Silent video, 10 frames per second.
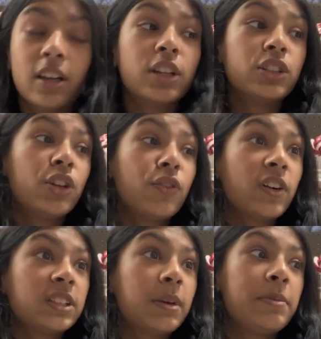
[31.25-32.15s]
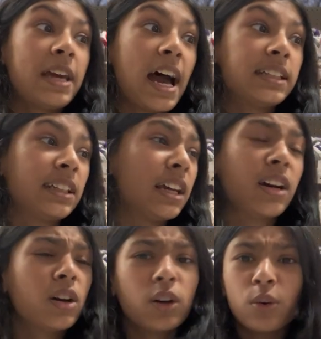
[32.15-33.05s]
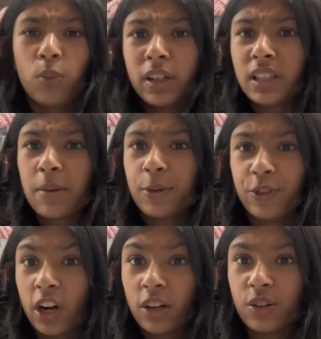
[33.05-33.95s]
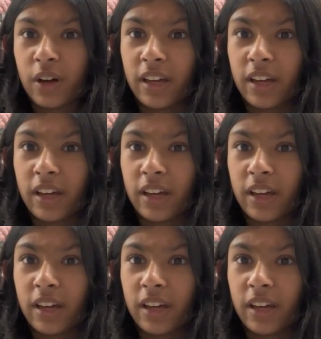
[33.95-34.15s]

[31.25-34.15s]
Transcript: So you first might be asking, what type of yarn do I